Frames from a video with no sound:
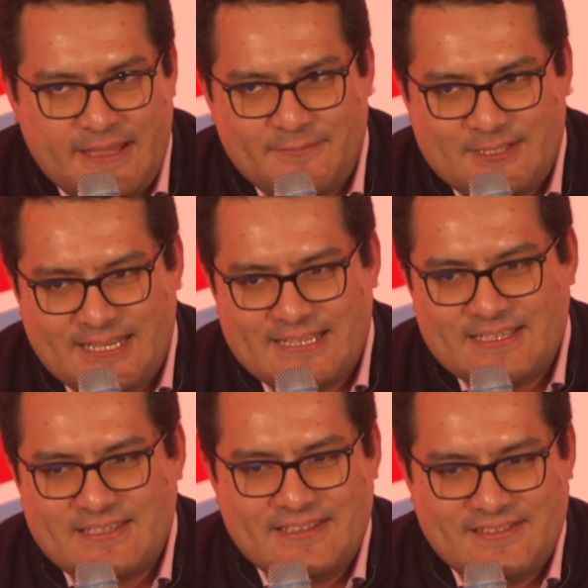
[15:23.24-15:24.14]

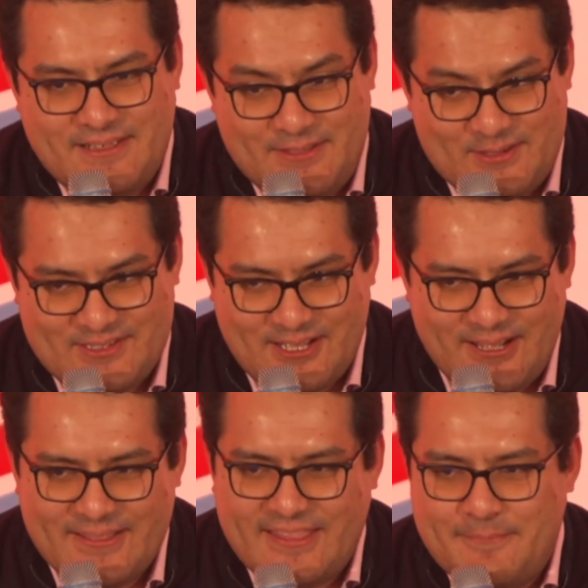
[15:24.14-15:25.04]
advertisers at the
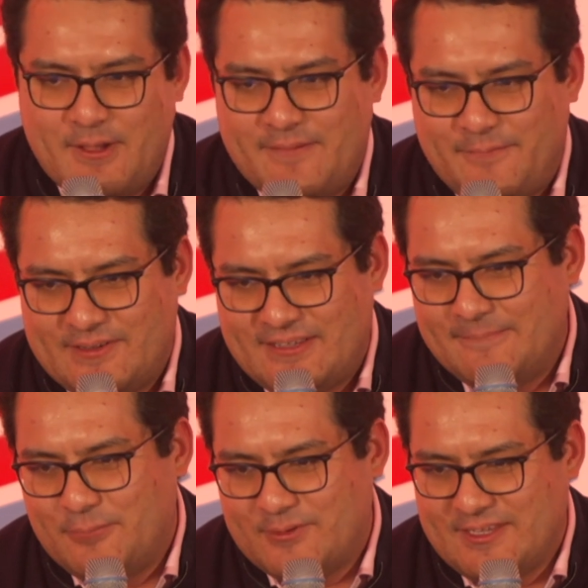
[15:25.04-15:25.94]
start, they might, for
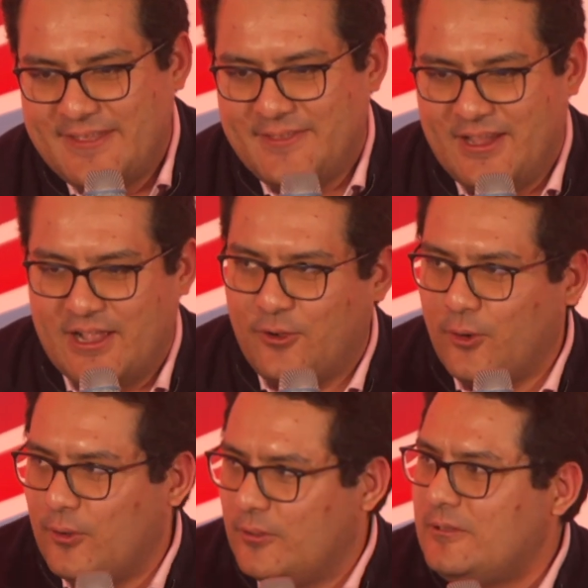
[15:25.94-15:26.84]
example, say that a
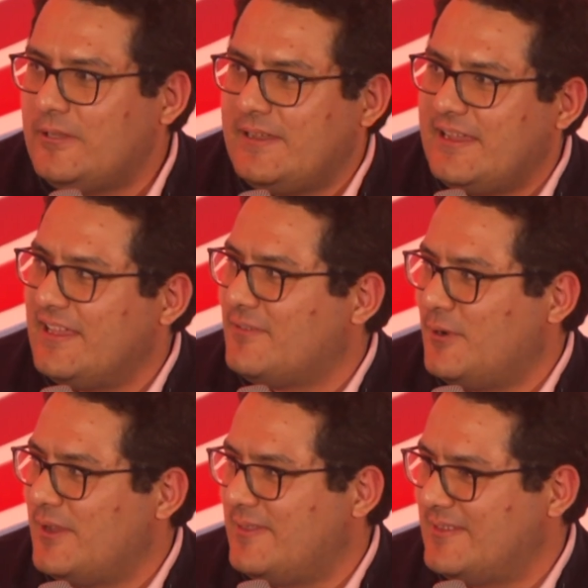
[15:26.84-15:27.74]
call is
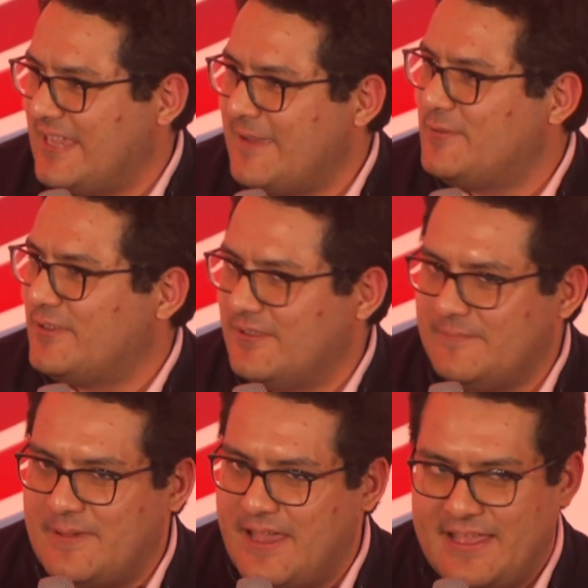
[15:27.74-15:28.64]
worth the same to
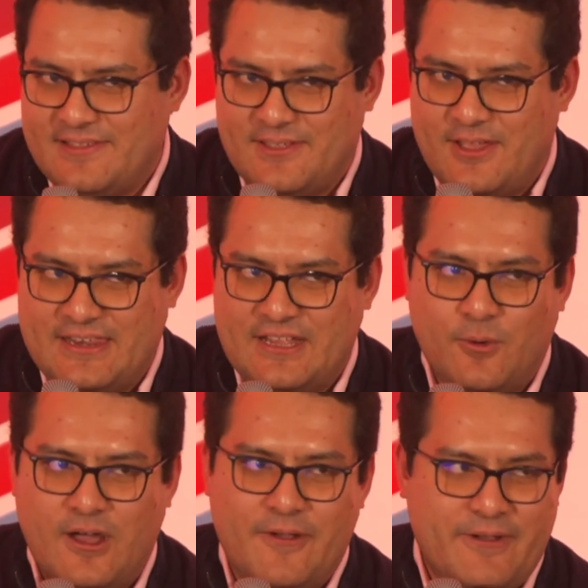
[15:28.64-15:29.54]
them as an
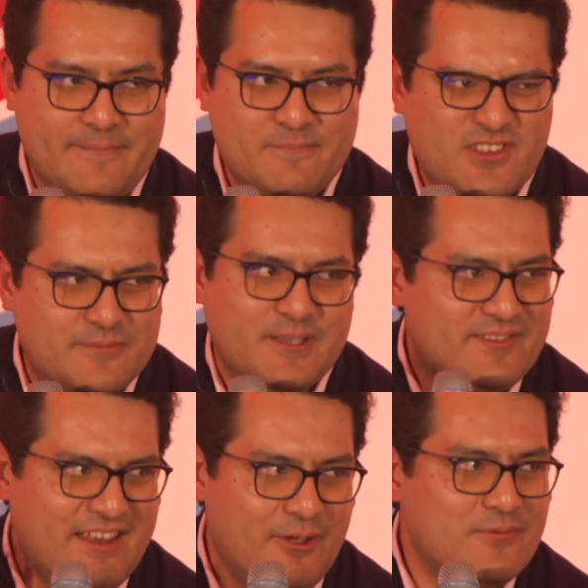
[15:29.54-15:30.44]
inquiry, just because
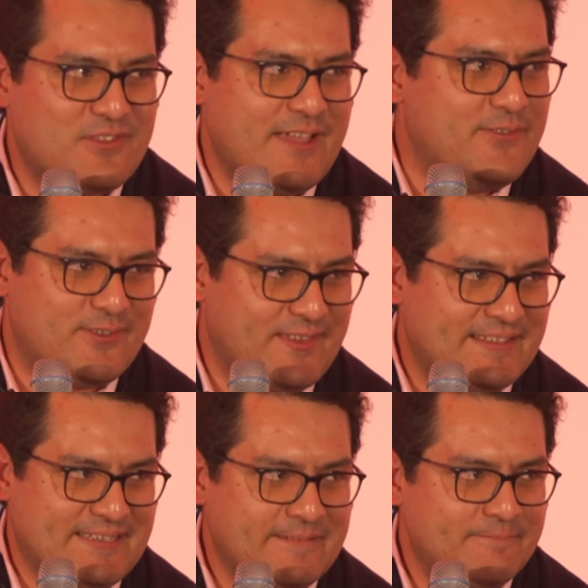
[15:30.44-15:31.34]
they don't change the
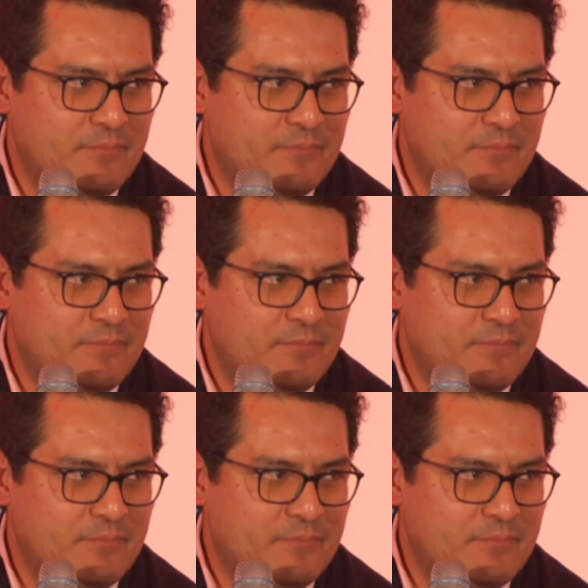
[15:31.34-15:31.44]
setting.